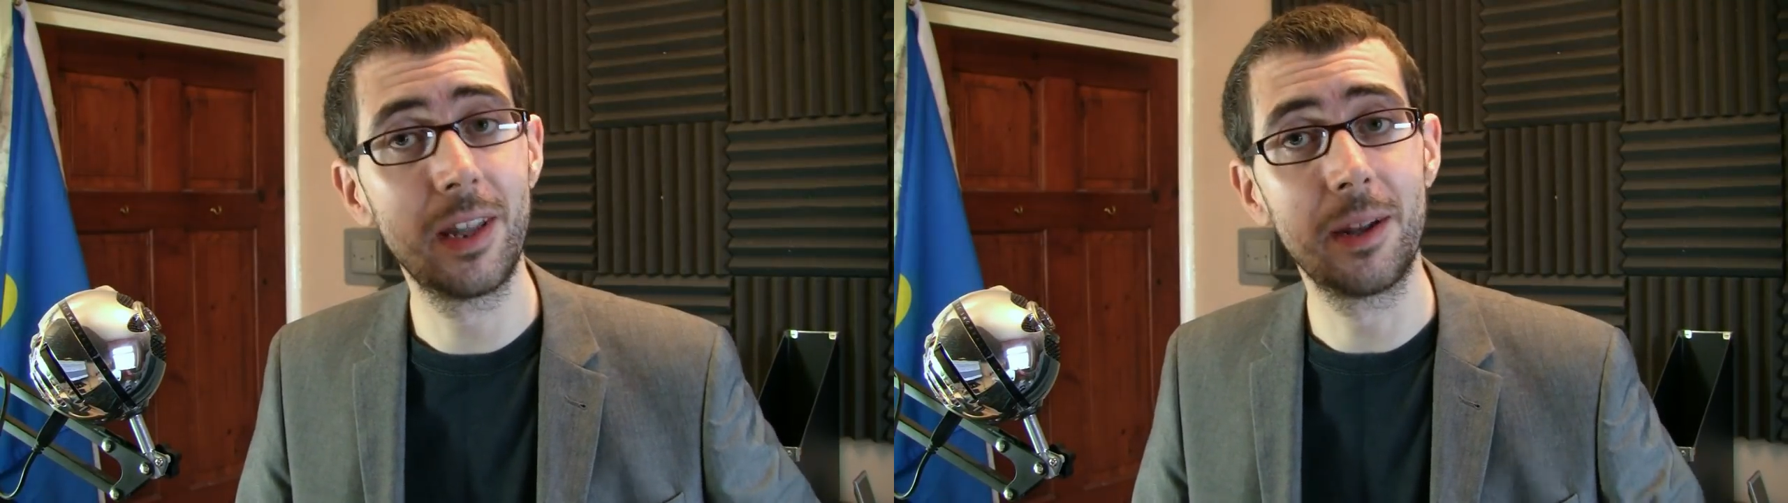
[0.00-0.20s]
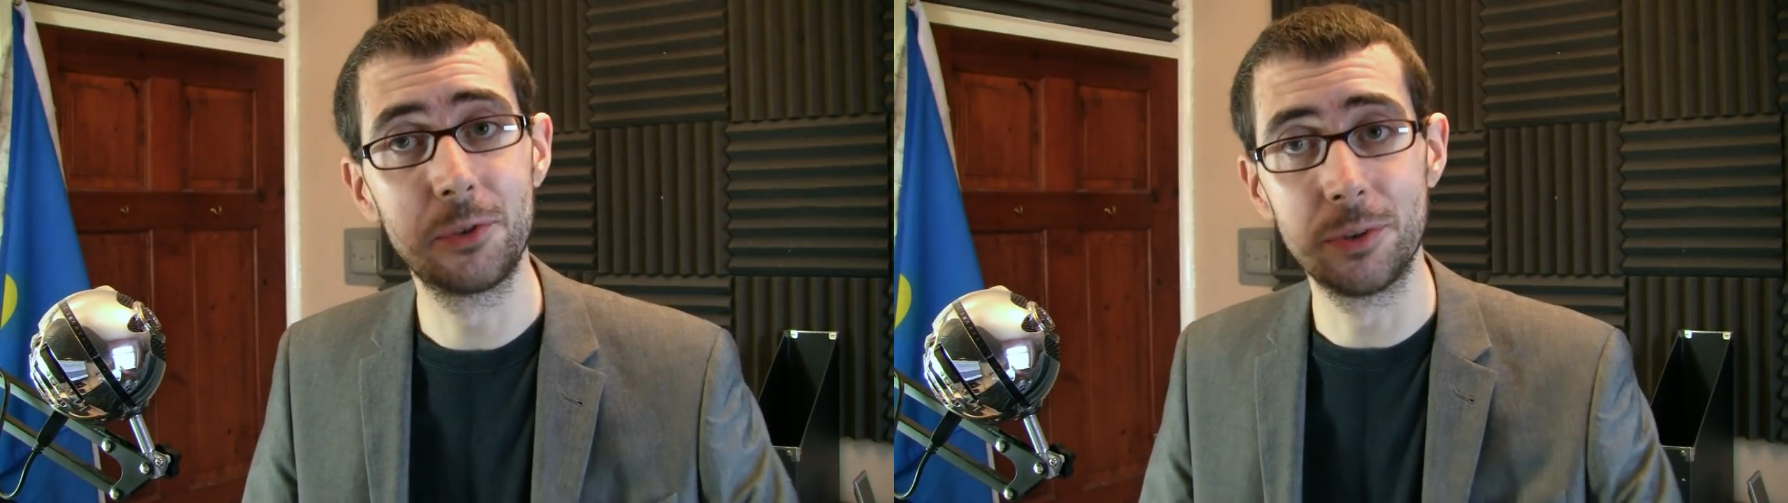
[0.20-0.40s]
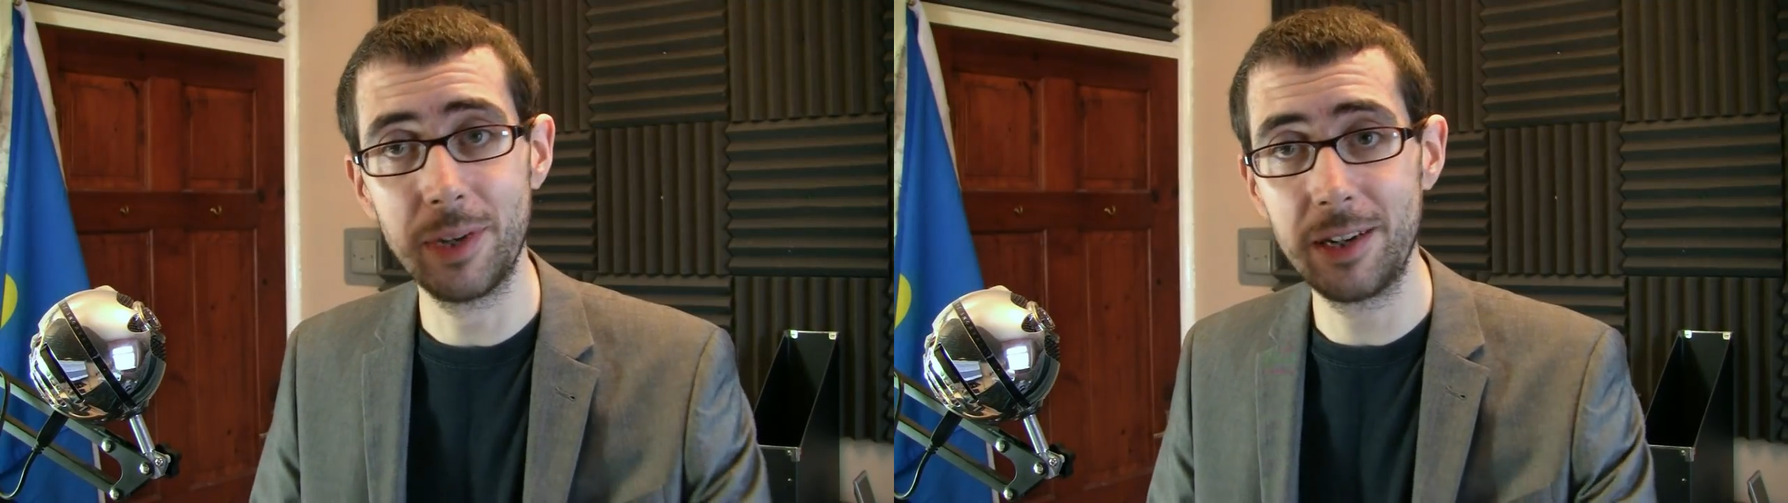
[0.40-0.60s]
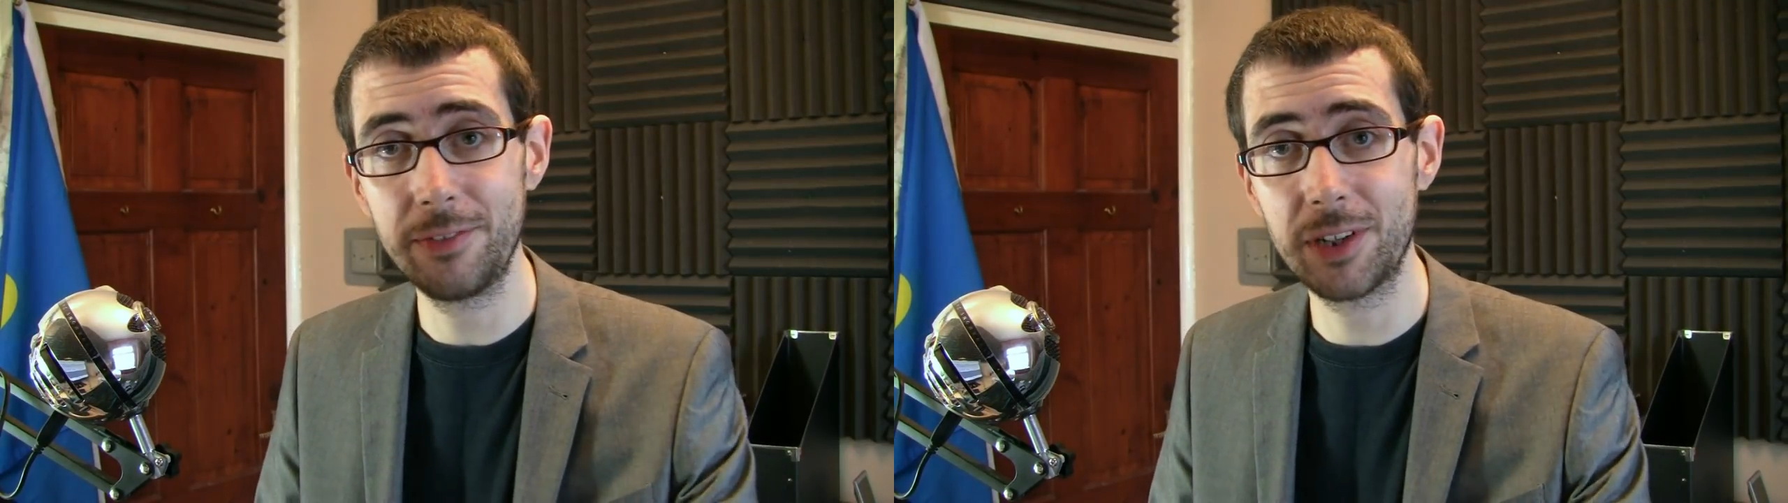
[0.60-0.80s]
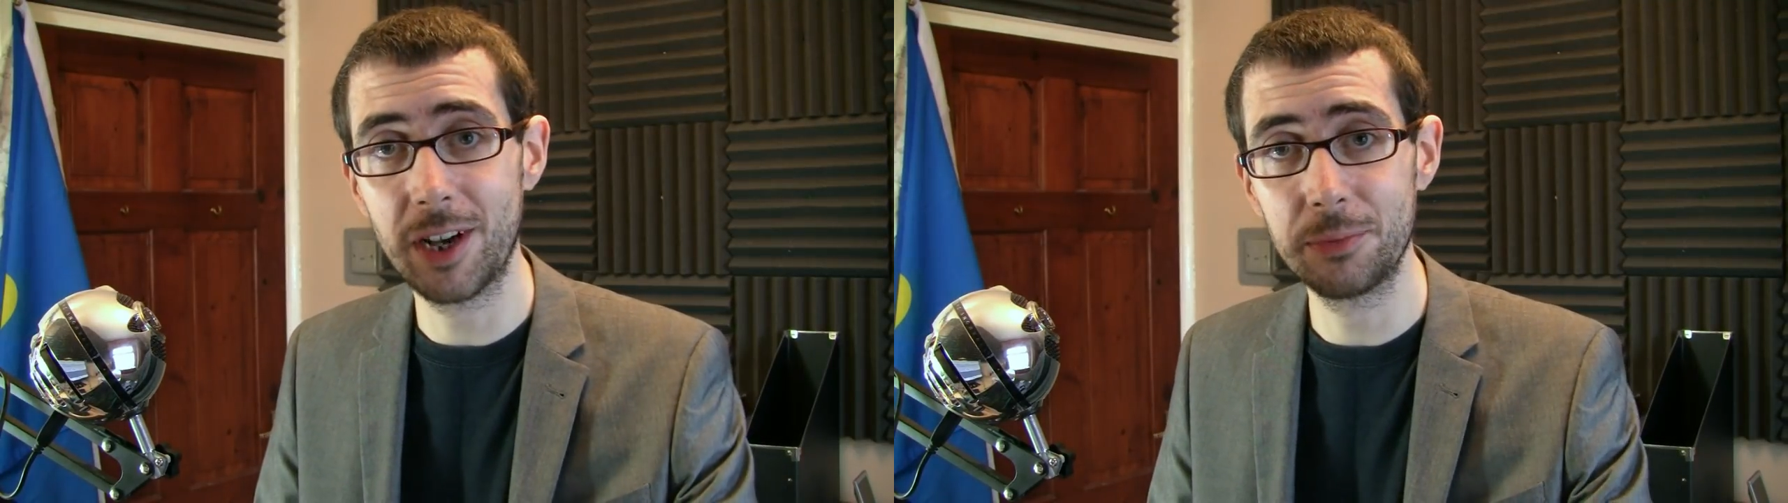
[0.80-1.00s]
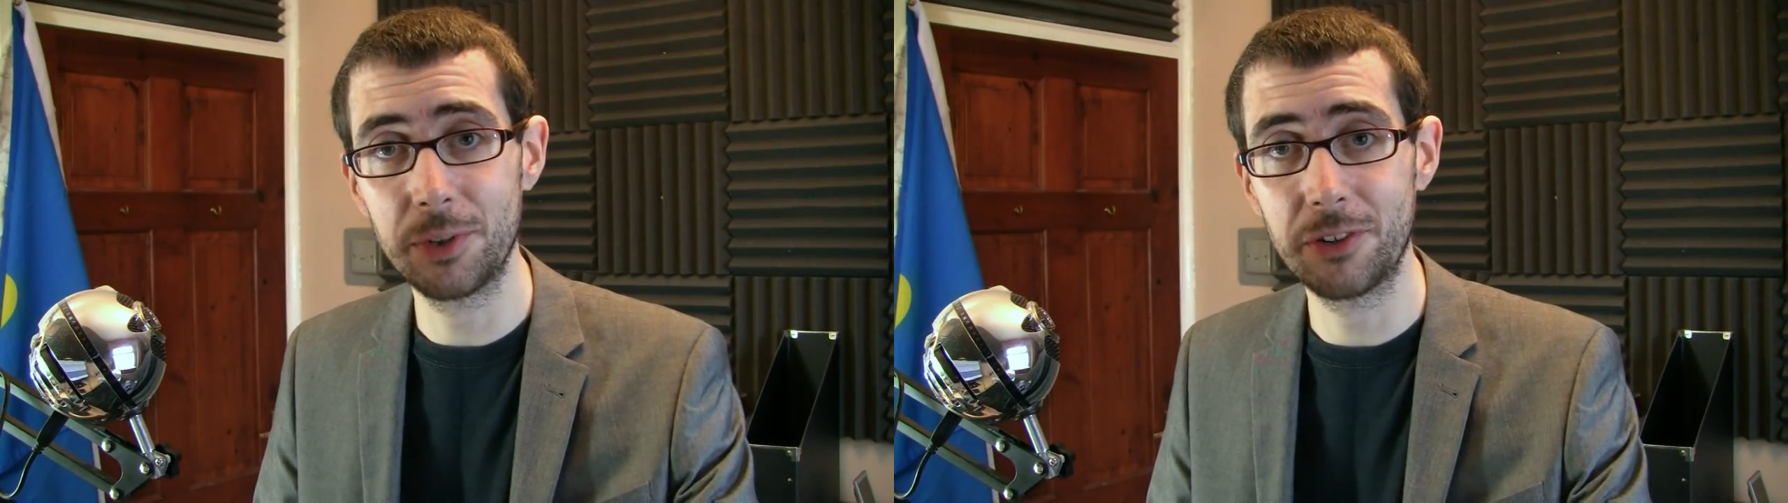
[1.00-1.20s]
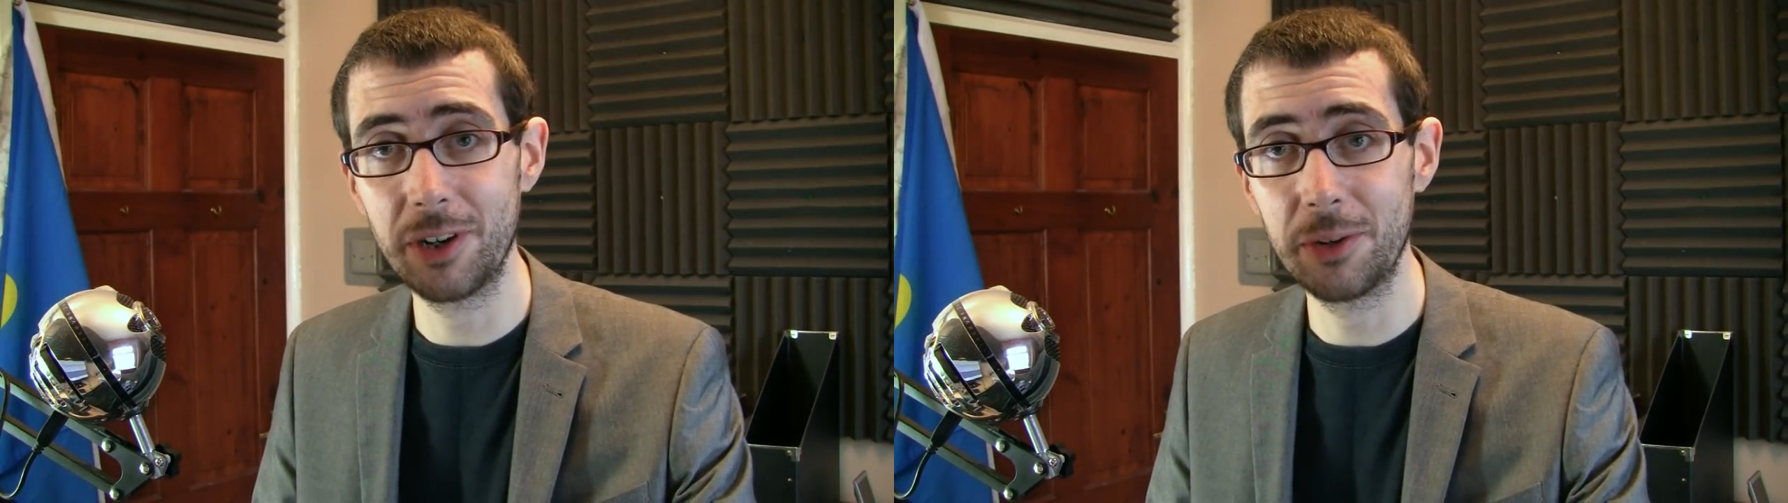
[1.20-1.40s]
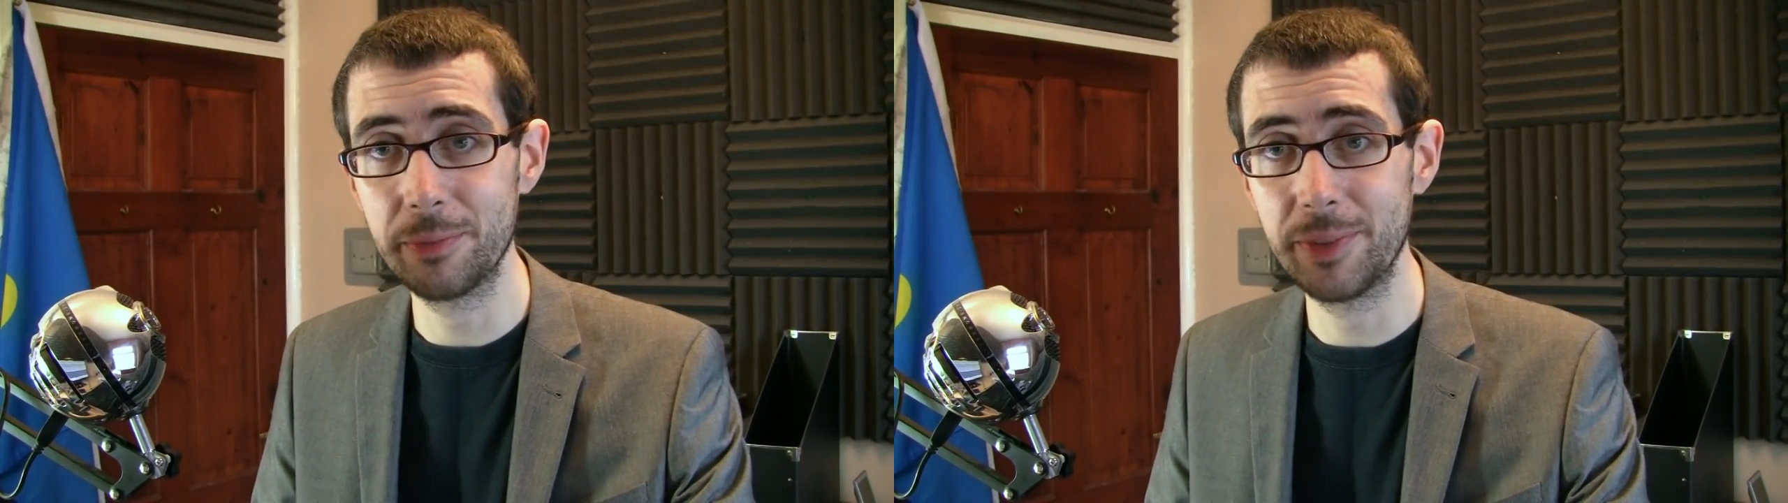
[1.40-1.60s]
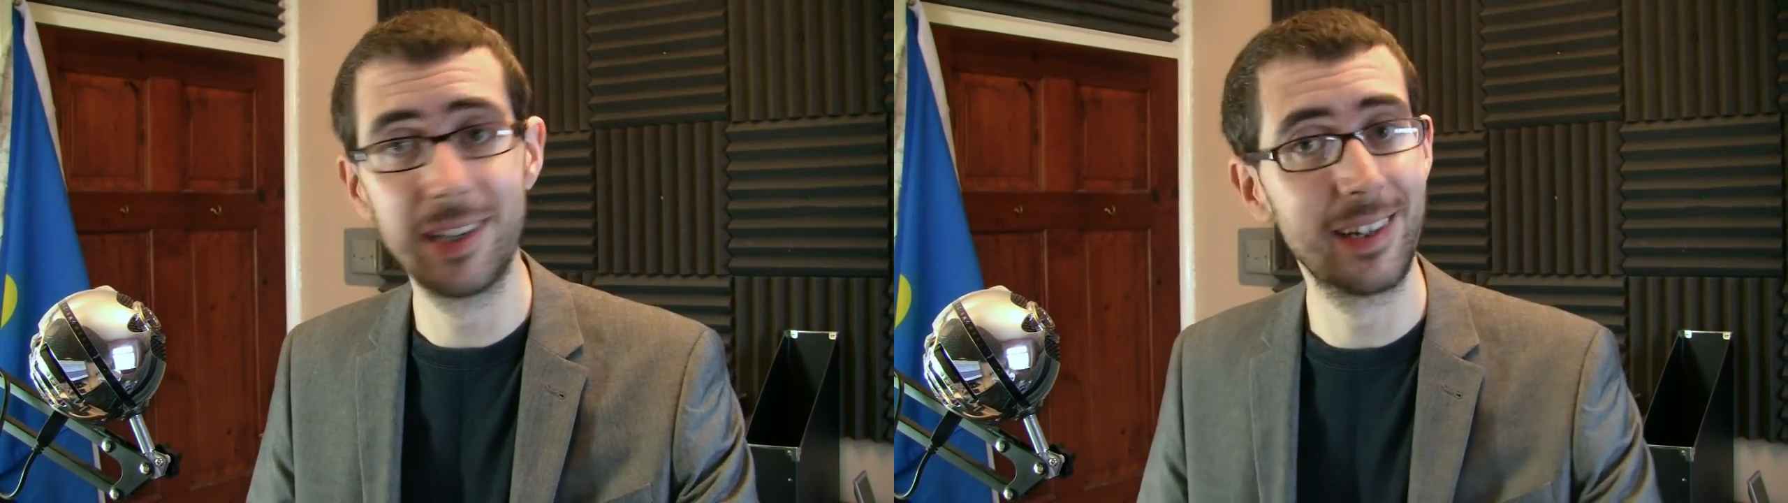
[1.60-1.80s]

and I'm sure many of you guys would agree with me,